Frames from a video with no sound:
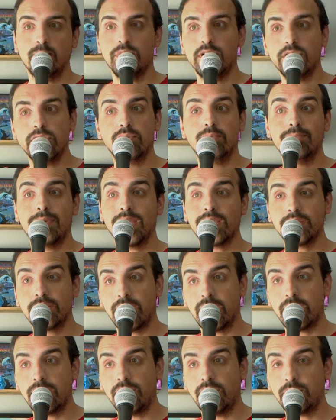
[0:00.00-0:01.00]
But you might
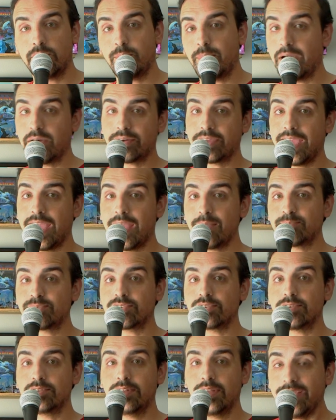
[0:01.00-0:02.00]
not know about
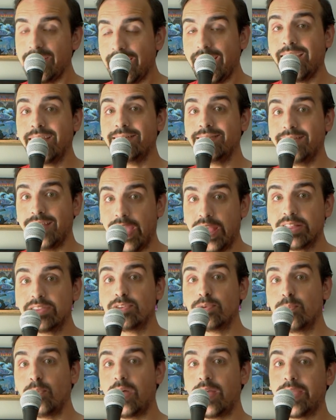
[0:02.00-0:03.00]
Capsule and
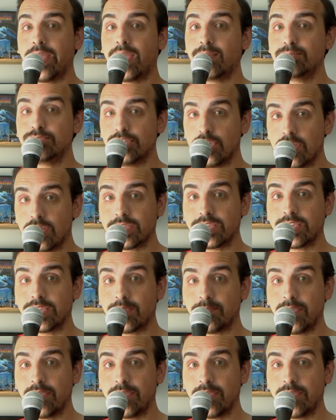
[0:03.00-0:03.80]
that's why I'm talking